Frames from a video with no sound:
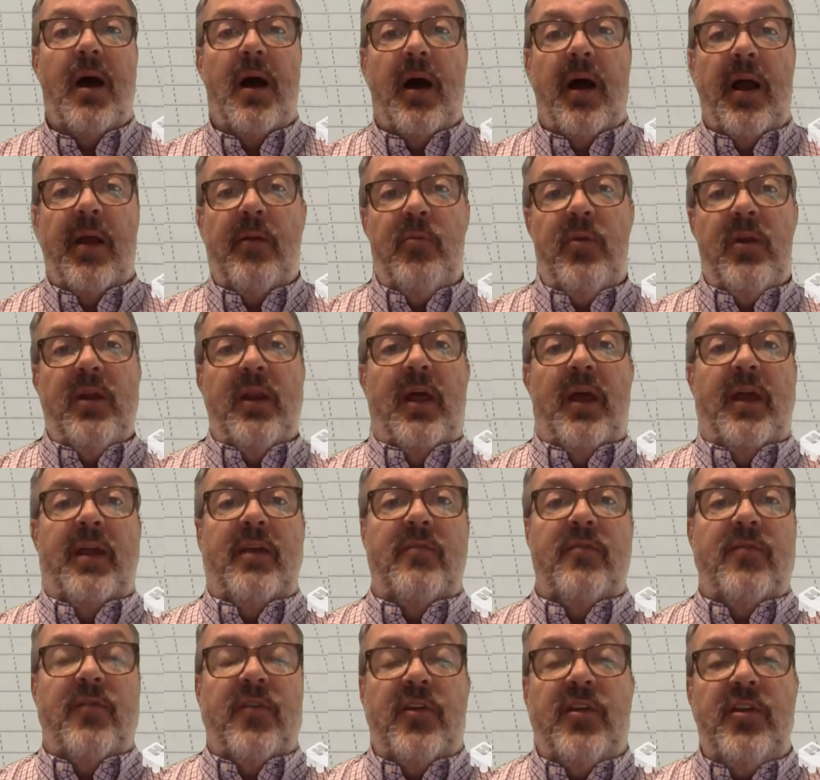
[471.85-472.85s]
I would
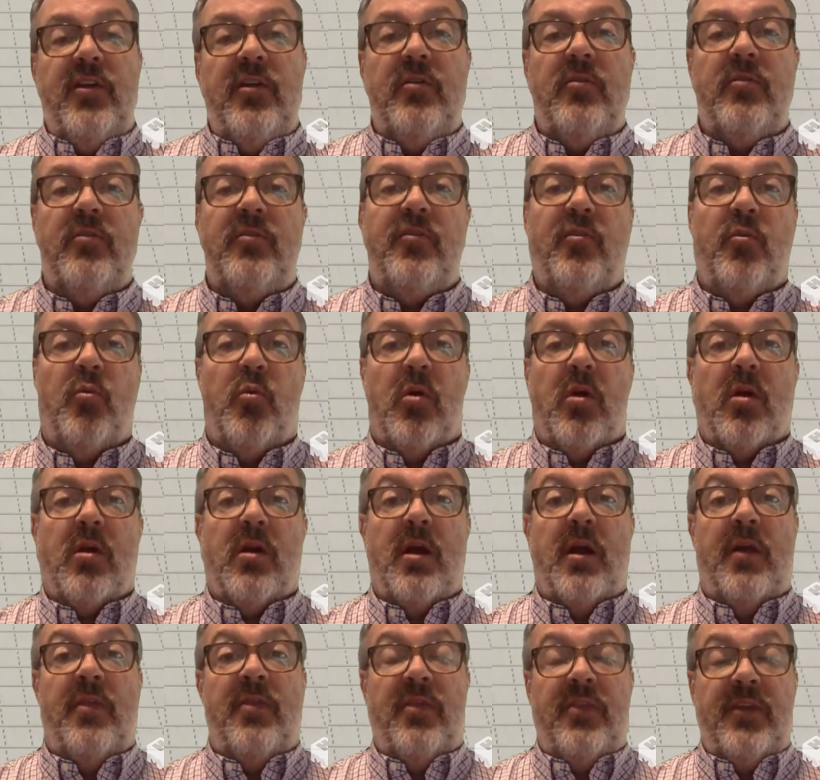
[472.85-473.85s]
like for you to
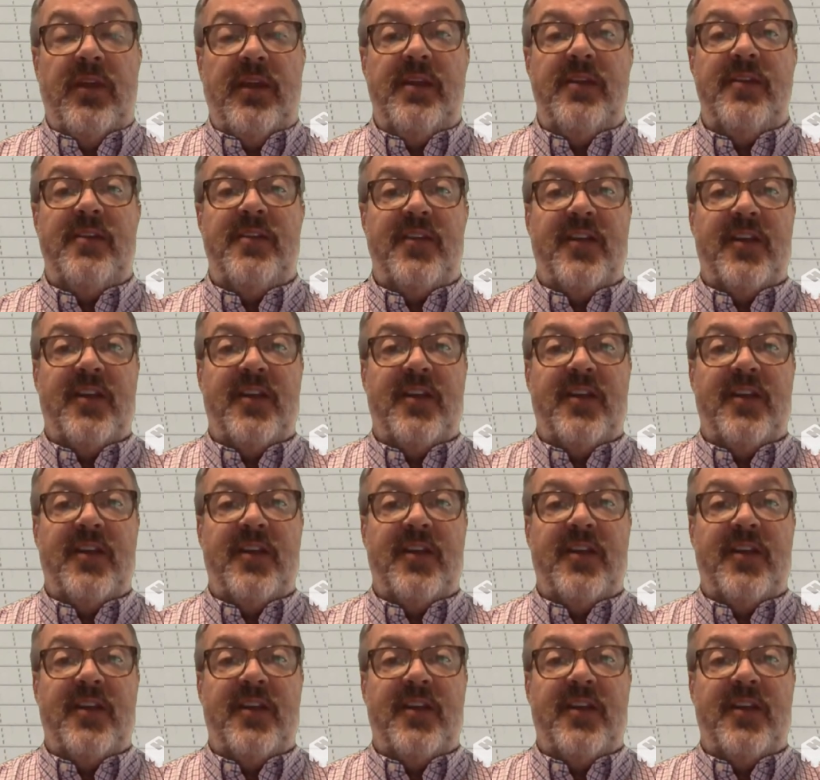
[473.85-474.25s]
work on these